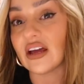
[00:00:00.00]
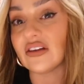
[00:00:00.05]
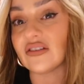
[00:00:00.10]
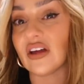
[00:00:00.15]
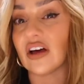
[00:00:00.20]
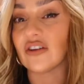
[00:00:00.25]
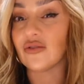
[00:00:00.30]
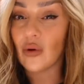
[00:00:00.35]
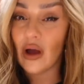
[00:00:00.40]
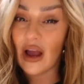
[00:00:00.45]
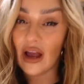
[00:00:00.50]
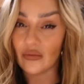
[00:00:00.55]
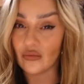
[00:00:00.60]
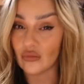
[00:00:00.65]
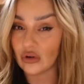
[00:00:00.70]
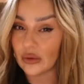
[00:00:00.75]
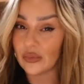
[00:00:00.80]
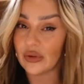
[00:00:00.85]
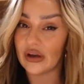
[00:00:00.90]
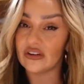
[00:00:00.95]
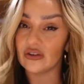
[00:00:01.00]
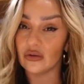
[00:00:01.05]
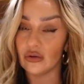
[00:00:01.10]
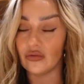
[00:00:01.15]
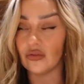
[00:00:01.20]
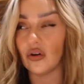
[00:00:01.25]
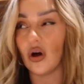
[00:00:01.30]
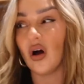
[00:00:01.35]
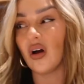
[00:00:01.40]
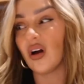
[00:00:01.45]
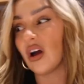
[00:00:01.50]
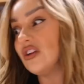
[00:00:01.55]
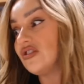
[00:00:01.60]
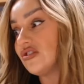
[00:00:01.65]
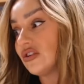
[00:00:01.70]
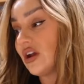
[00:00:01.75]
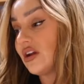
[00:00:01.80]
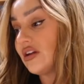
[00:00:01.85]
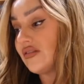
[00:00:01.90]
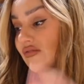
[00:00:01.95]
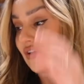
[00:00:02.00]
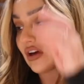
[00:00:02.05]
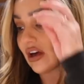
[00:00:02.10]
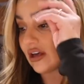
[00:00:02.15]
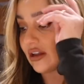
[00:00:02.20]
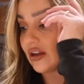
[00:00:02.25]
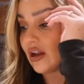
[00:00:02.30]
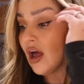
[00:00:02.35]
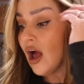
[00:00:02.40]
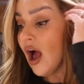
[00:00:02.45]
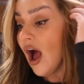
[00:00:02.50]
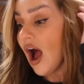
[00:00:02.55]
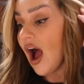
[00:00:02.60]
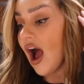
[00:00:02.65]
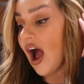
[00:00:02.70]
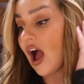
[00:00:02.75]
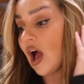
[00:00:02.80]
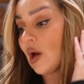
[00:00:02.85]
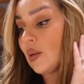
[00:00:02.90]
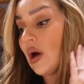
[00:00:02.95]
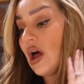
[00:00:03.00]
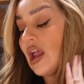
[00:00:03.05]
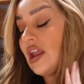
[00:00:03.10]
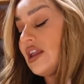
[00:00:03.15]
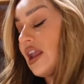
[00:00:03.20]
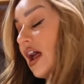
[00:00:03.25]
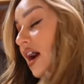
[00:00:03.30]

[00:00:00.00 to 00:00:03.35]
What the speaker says: so that's why I haven't really picked up the vlog and done anything. And